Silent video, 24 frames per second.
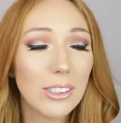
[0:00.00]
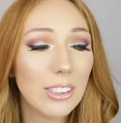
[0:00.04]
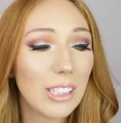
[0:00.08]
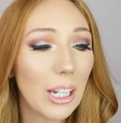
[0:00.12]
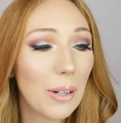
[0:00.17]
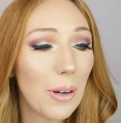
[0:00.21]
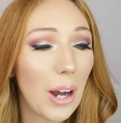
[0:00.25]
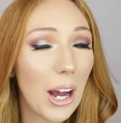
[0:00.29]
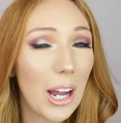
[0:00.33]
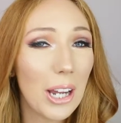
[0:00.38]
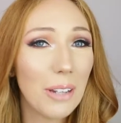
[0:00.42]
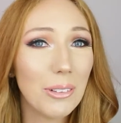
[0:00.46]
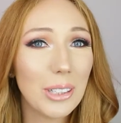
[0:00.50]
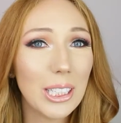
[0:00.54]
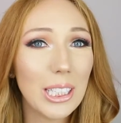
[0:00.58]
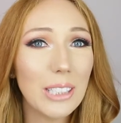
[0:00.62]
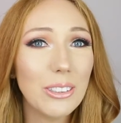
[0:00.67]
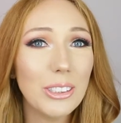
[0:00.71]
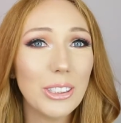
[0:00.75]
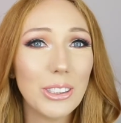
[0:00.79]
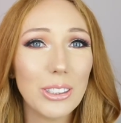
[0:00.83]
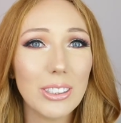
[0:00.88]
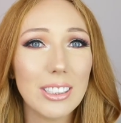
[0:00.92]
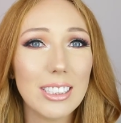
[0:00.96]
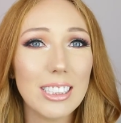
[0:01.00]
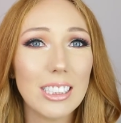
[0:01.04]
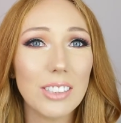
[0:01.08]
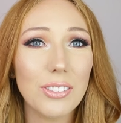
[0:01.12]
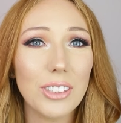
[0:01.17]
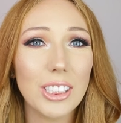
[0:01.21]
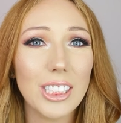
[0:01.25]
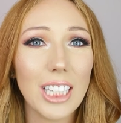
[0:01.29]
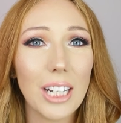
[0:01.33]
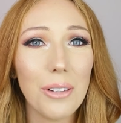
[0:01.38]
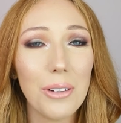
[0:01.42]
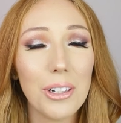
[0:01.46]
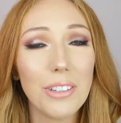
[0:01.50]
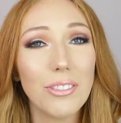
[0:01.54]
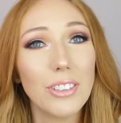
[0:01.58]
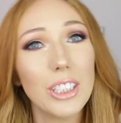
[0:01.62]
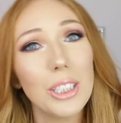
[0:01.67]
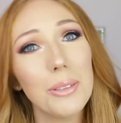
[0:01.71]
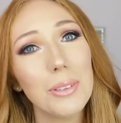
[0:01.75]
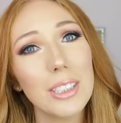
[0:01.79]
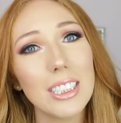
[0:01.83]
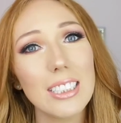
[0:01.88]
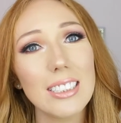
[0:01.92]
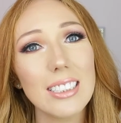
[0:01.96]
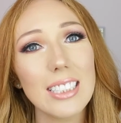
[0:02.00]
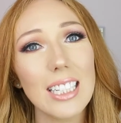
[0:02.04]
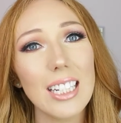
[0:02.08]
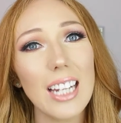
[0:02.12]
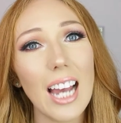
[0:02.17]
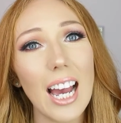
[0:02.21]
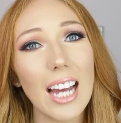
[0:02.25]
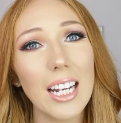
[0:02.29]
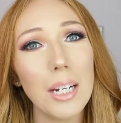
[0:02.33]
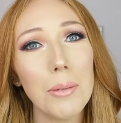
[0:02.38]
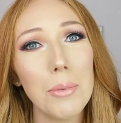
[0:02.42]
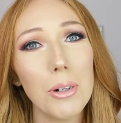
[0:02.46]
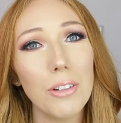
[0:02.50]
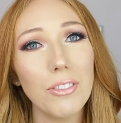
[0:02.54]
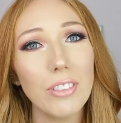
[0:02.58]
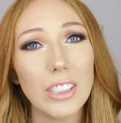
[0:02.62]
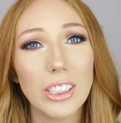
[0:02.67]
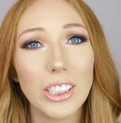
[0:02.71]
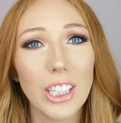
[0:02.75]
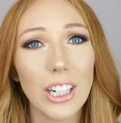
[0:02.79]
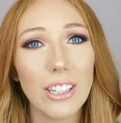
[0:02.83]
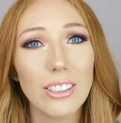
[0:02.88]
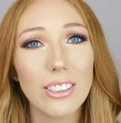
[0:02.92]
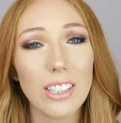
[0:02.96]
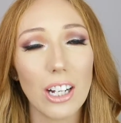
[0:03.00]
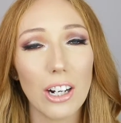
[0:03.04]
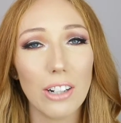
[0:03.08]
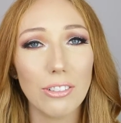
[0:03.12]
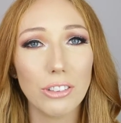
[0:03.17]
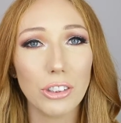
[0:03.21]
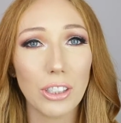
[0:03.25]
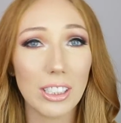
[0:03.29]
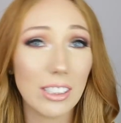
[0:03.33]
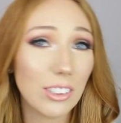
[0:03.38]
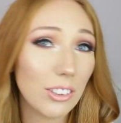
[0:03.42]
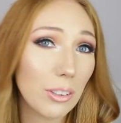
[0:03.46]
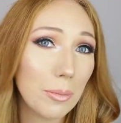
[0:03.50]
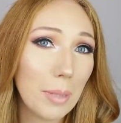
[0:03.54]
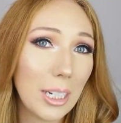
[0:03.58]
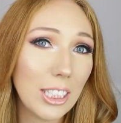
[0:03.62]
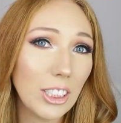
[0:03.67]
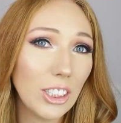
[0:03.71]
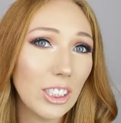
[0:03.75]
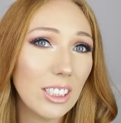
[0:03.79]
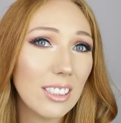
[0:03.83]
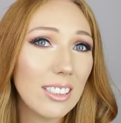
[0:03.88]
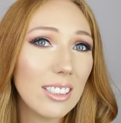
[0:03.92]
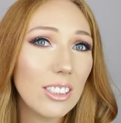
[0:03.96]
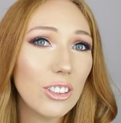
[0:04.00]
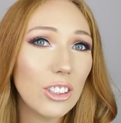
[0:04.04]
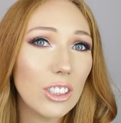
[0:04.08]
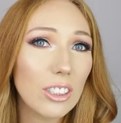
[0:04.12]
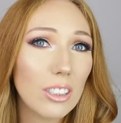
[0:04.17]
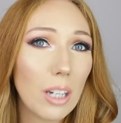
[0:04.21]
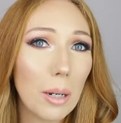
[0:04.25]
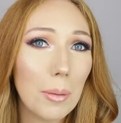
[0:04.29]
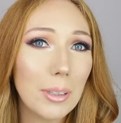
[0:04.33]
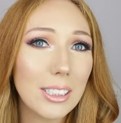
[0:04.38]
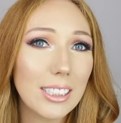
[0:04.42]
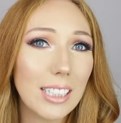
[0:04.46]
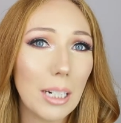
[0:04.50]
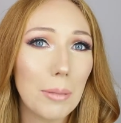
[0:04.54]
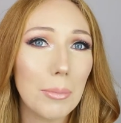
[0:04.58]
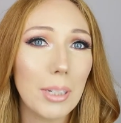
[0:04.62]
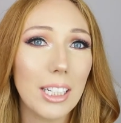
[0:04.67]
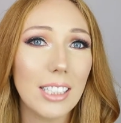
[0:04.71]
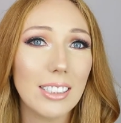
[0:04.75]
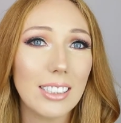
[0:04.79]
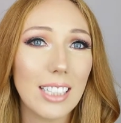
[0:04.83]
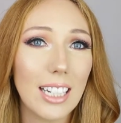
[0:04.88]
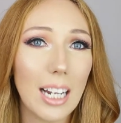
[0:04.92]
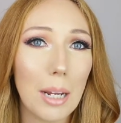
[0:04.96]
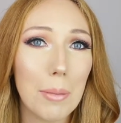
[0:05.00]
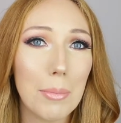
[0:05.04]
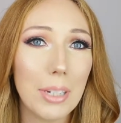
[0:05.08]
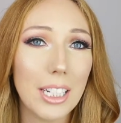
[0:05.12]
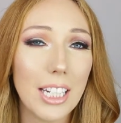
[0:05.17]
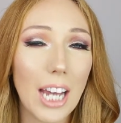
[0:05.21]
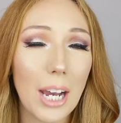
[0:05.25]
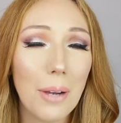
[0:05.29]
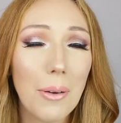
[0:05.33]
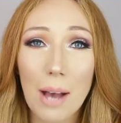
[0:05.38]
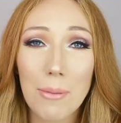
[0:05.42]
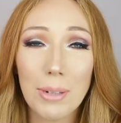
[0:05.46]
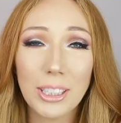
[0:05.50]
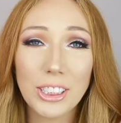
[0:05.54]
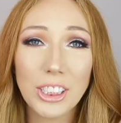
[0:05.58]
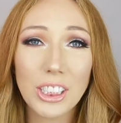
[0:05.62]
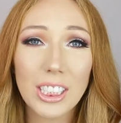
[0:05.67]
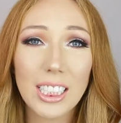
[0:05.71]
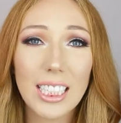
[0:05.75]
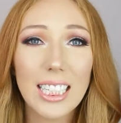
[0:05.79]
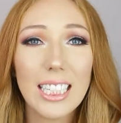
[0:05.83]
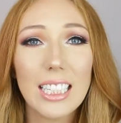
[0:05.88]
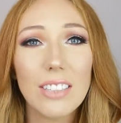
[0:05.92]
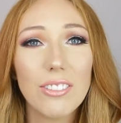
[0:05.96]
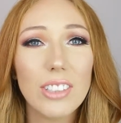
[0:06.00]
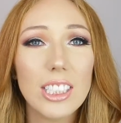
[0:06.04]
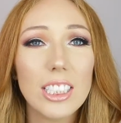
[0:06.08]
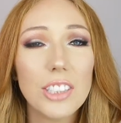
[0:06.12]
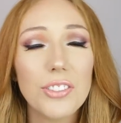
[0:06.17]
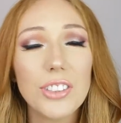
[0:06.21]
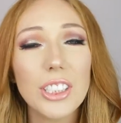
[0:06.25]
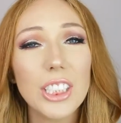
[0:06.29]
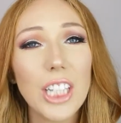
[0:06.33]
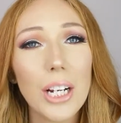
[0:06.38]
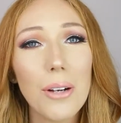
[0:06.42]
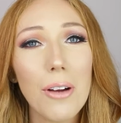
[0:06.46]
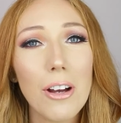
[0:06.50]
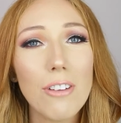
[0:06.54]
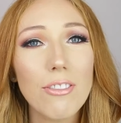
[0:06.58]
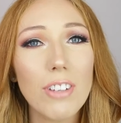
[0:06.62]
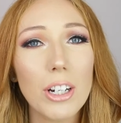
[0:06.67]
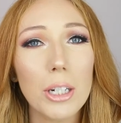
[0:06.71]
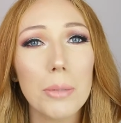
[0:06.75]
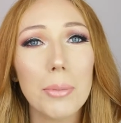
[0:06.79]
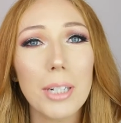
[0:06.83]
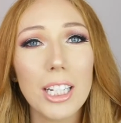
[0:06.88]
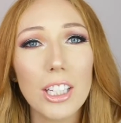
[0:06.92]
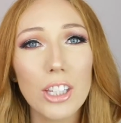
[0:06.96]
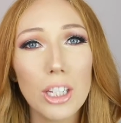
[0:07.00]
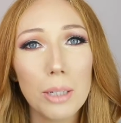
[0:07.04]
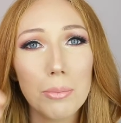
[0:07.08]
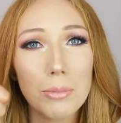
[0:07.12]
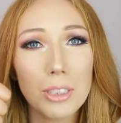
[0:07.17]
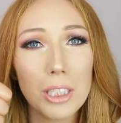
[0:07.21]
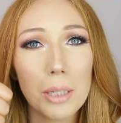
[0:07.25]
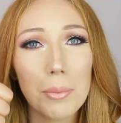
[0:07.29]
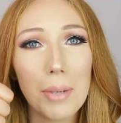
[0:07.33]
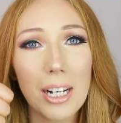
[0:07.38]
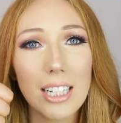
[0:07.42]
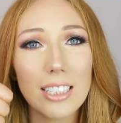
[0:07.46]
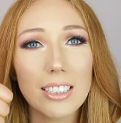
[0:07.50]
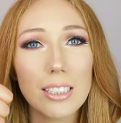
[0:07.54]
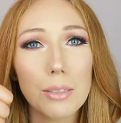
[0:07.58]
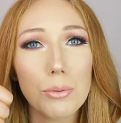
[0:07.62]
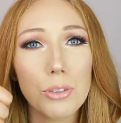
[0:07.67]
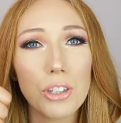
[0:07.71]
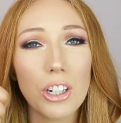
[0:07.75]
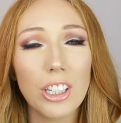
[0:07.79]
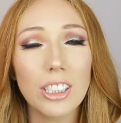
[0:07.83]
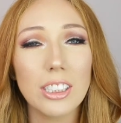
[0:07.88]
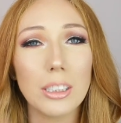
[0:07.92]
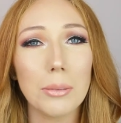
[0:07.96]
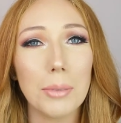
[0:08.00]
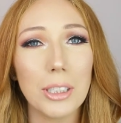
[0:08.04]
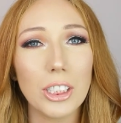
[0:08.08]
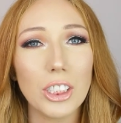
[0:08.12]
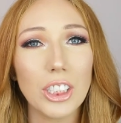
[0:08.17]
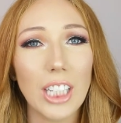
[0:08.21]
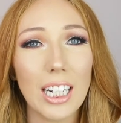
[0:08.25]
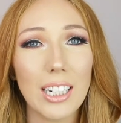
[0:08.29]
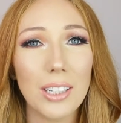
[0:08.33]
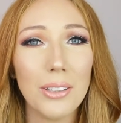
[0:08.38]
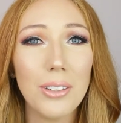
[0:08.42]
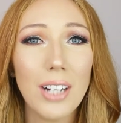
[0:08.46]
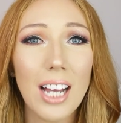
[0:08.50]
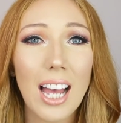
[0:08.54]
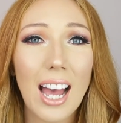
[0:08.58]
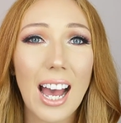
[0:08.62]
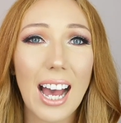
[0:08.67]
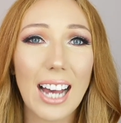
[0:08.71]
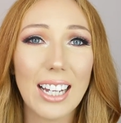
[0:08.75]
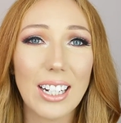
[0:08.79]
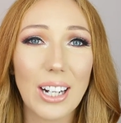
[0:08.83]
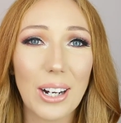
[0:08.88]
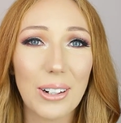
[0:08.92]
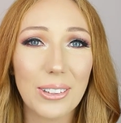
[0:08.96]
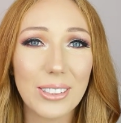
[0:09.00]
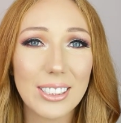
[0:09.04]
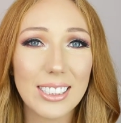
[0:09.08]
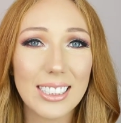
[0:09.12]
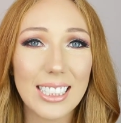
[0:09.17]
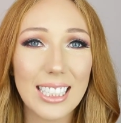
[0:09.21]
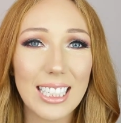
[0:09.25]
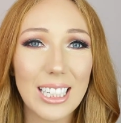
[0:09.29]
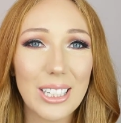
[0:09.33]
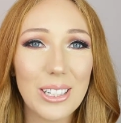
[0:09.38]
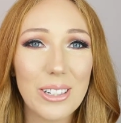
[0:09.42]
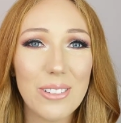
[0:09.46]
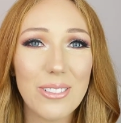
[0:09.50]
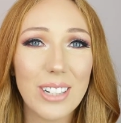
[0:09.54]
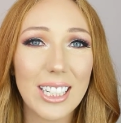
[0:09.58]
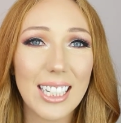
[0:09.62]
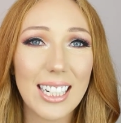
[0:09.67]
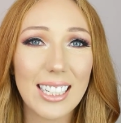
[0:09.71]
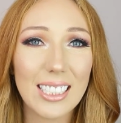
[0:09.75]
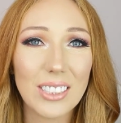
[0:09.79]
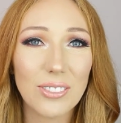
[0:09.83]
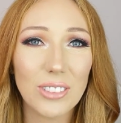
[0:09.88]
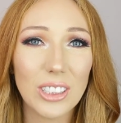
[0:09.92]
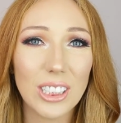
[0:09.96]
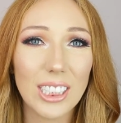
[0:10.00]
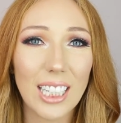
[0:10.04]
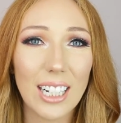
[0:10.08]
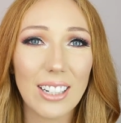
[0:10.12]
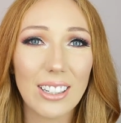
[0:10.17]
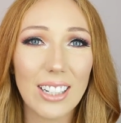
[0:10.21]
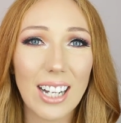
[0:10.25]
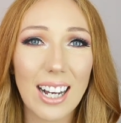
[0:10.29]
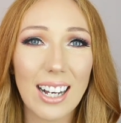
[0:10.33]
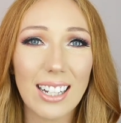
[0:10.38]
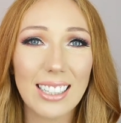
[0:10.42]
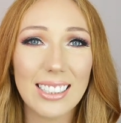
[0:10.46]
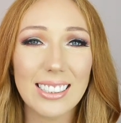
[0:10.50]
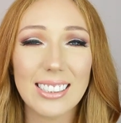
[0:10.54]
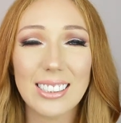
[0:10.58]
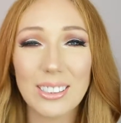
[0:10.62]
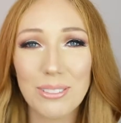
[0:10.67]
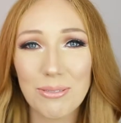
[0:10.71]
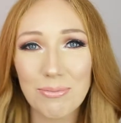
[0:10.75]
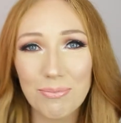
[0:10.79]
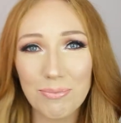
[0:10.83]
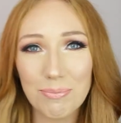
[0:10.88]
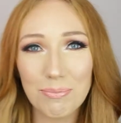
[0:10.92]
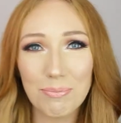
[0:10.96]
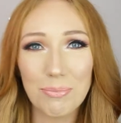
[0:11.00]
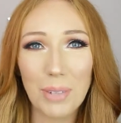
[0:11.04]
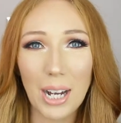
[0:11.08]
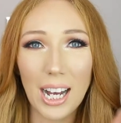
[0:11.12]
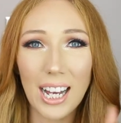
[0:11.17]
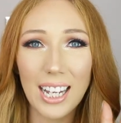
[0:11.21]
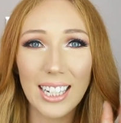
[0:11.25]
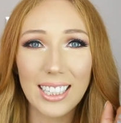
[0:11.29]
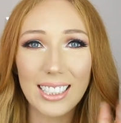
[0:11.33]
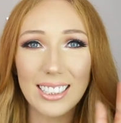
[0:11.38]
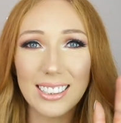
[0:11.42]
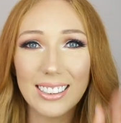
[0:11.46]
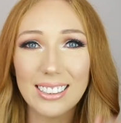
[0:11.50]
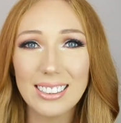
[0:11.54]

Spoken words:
So I hope that you enjoyed this video. If you want to see any more videos of transformations, then just comment down below to let me know. And make sure that you give this video a very big thumbs up and subscribe to my channel, and I will see you in my next video, guys. Bye.